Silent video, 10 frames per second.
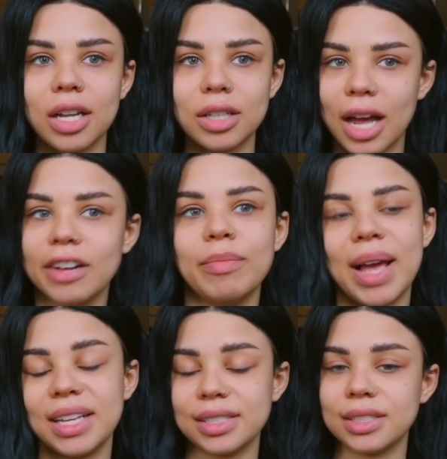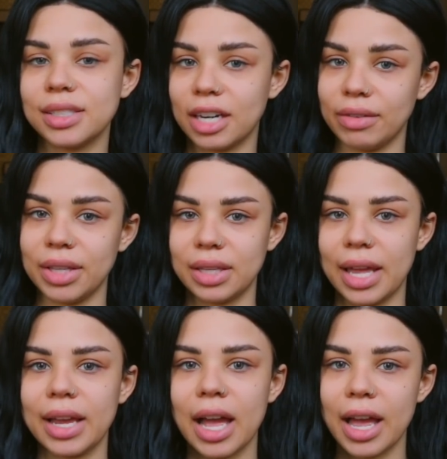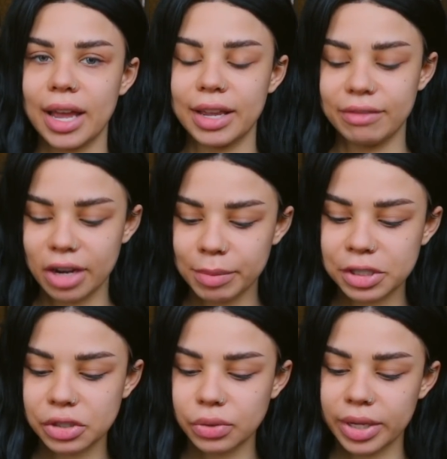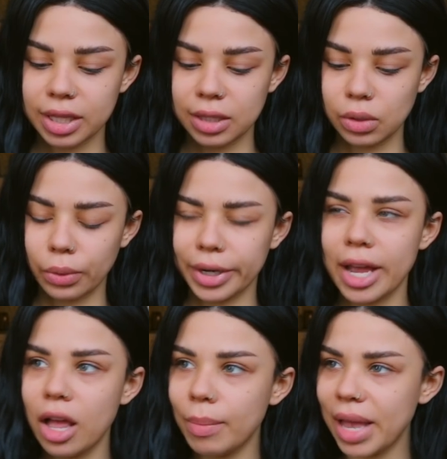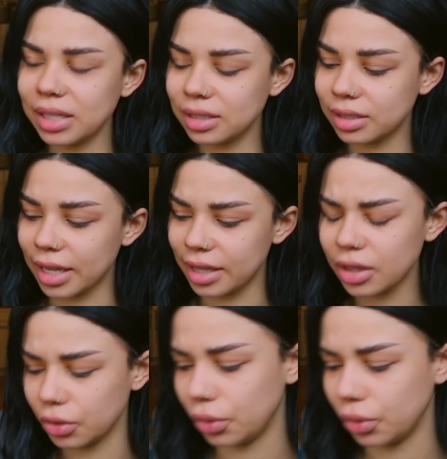a lot of masks that I really like. I very much enjoy the L'Oreal masks. I think they're